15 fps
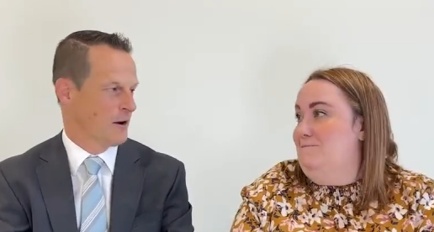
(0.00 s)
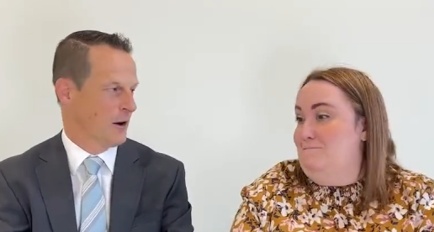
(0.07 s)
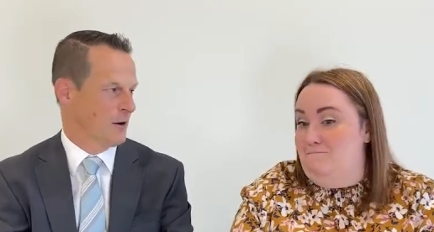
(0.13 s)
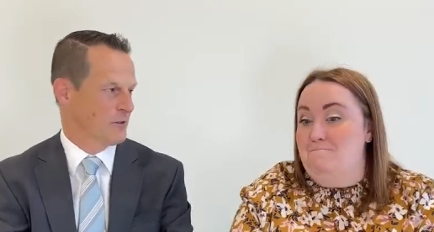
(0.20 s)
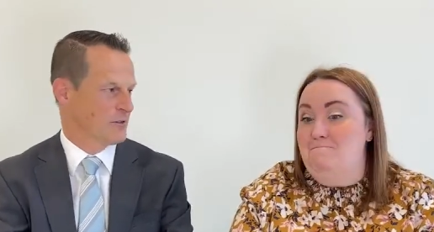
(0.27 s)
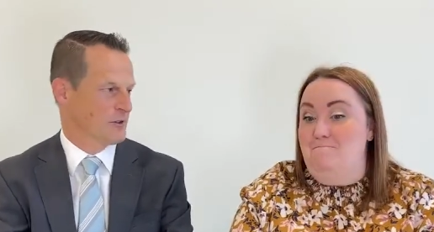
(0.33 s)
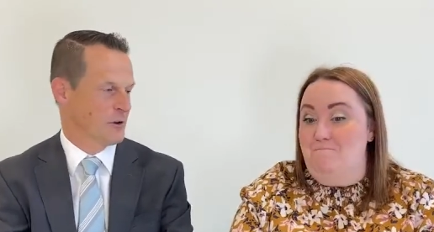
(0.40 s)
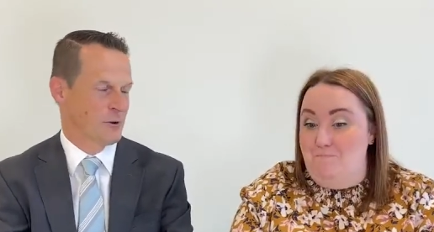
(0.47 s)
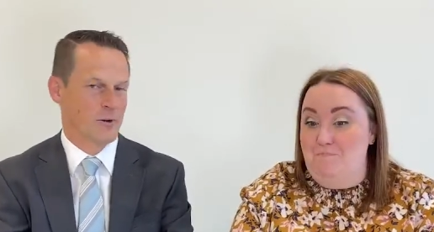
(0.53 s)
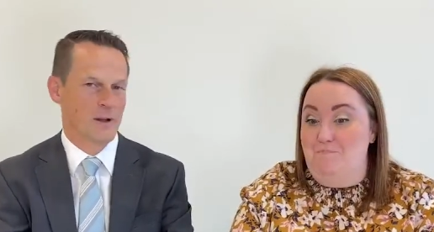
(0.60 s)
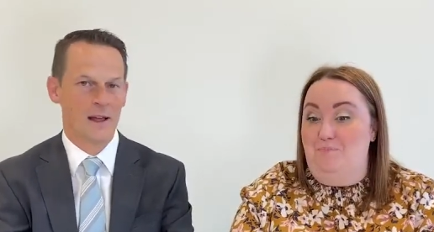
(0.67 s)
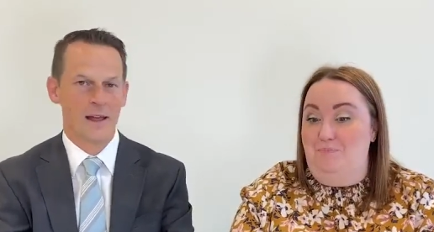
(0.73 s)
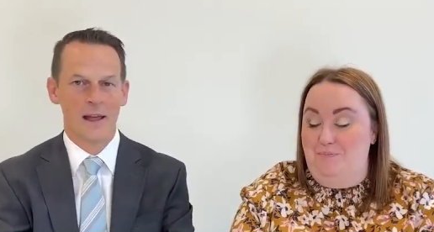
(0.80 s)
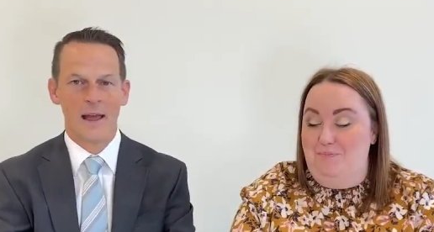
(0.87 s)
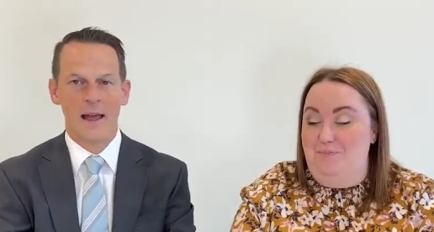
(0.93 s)
Speaker 1: also,
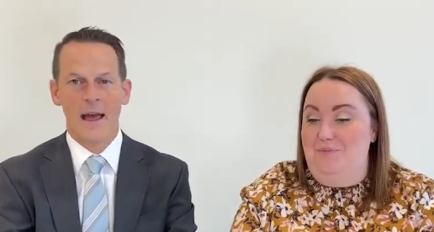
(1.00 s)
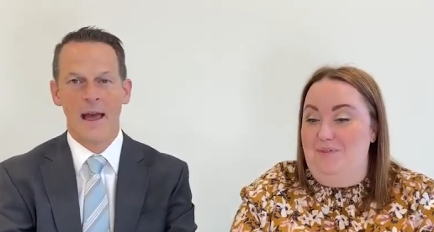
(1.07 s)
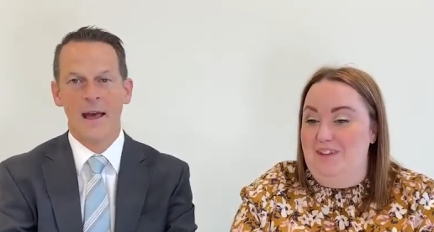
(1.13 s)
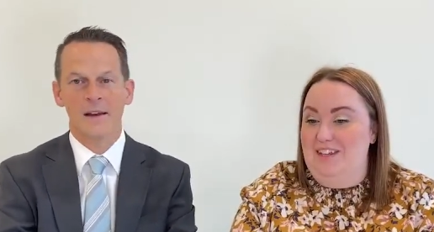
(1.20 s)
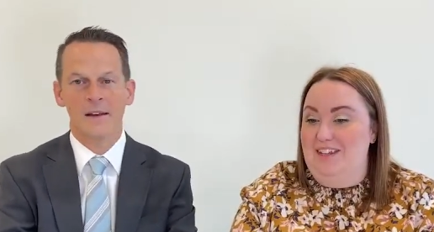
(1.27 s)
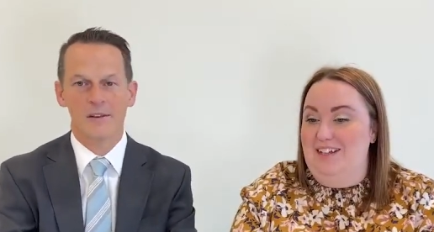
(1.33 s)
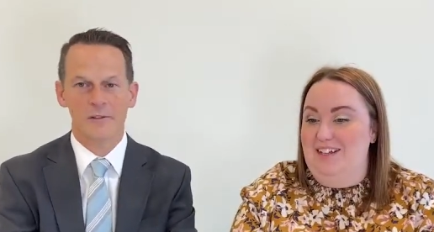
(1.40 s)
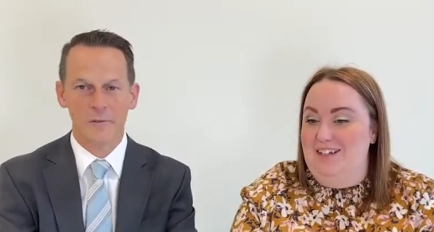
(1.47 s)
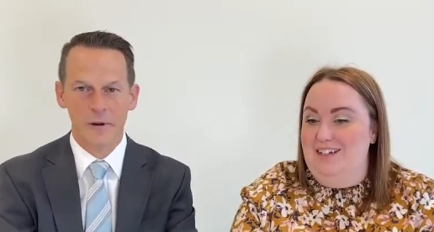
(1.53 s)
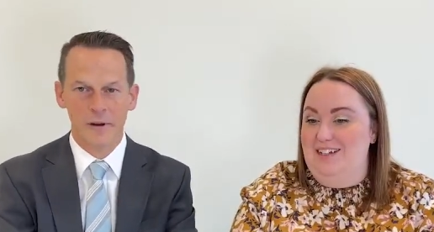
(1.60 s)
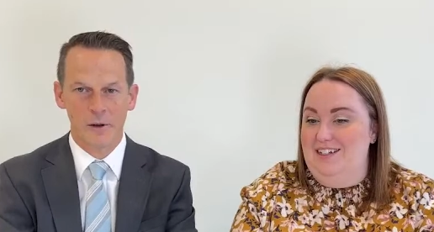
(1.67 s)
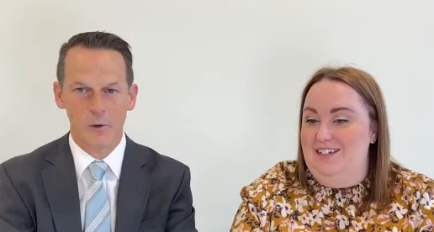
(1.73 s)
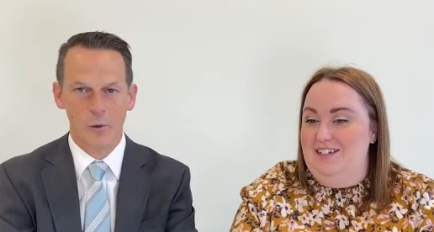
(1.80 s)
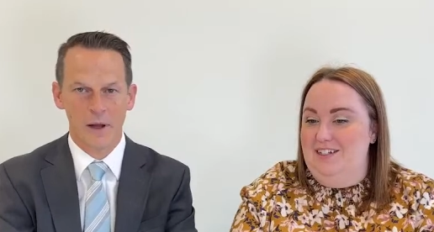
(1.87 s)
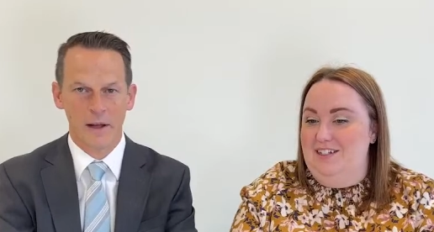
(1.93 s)
and it's very
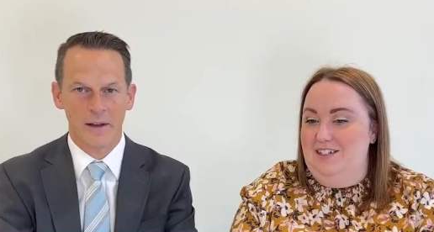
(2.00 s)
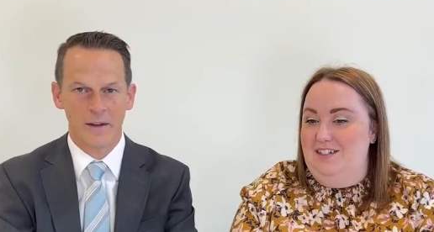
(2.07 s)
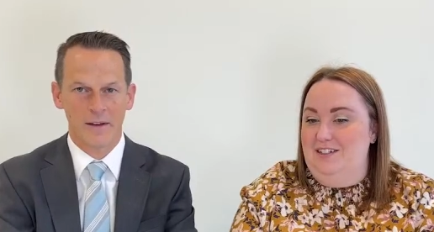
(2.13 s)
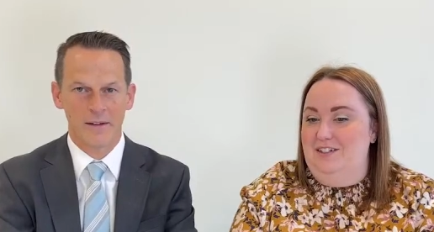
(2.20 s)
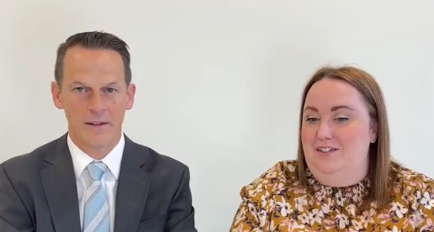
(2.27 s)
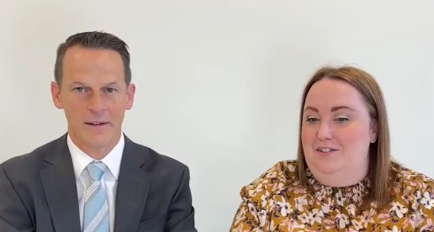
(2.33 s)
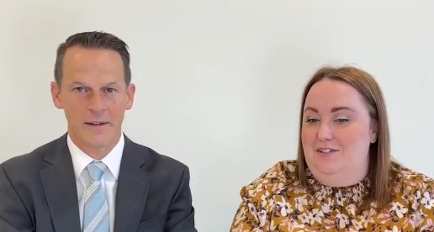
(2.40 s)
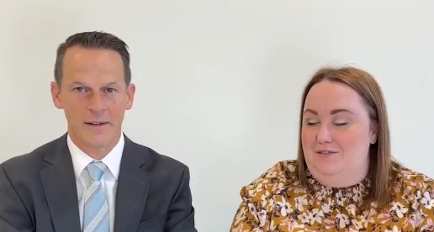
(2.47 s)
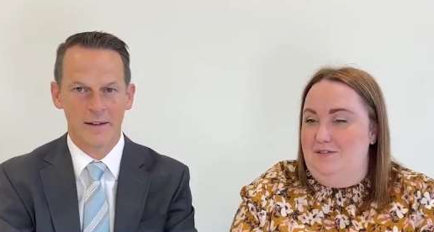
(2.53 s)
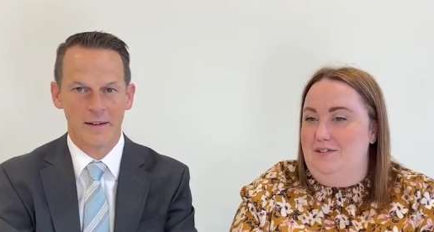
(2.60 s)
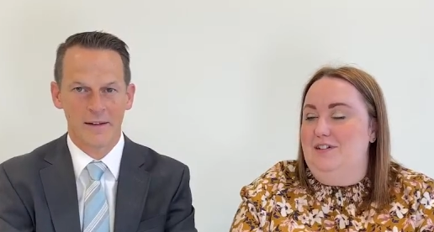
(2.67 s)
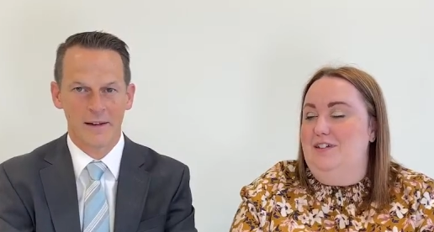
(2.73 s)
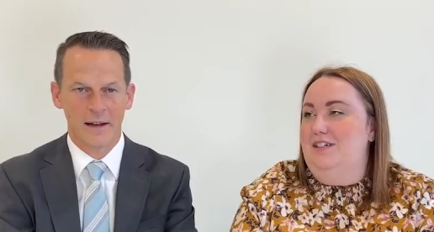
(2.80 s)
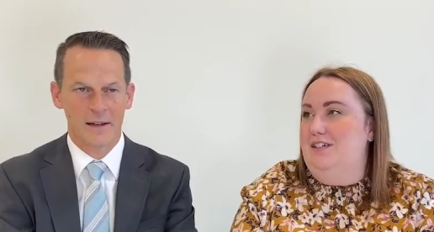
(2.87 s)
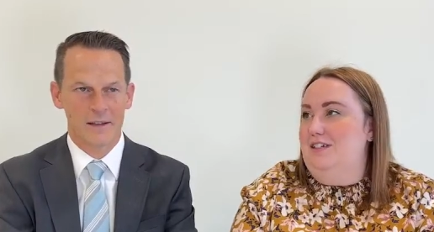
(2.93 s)
quick
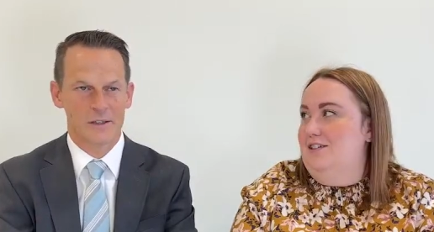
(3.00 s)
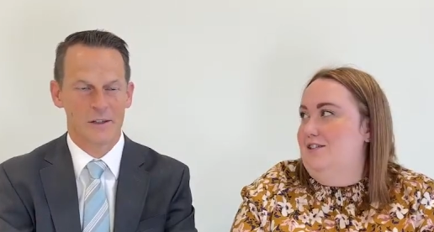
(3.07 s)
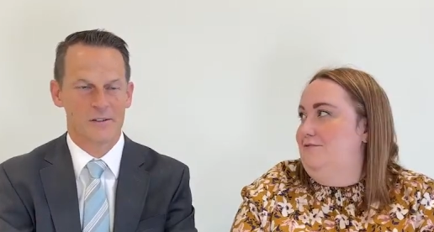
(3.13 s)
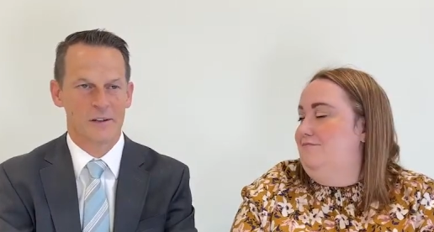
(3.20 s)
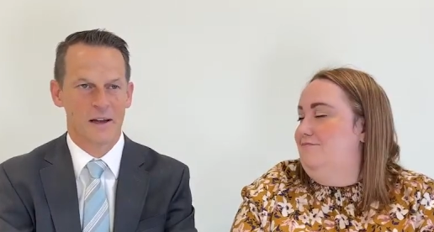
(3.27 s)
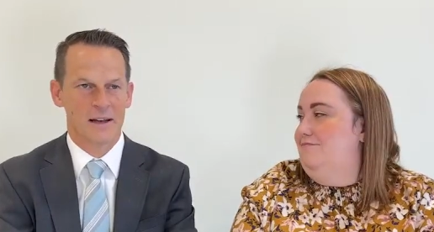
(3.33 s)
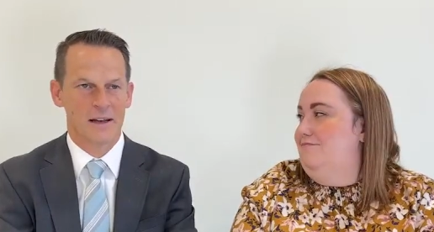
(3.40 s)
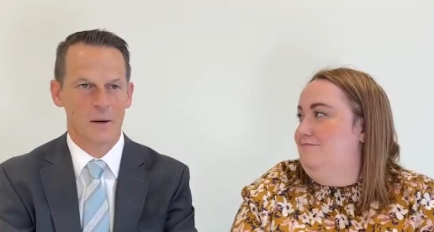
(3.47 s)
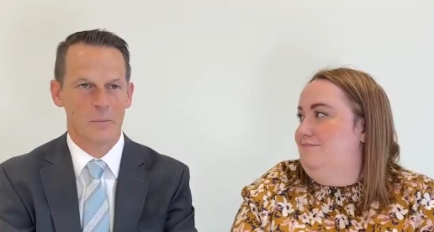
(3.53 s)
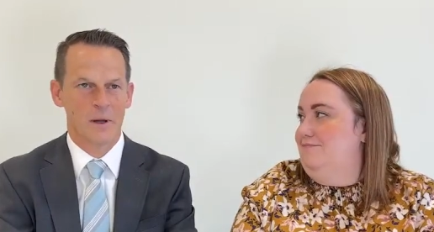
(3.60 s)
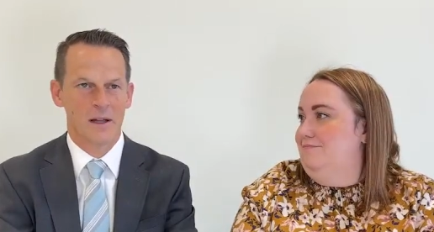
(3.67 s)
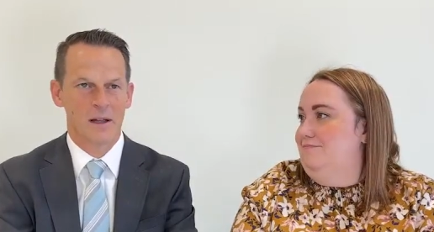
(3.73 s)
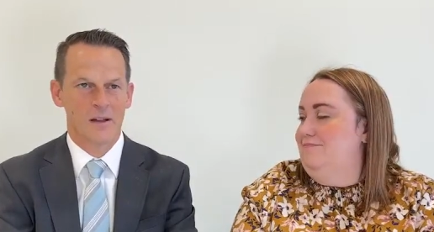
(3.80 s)
uh, to sign up.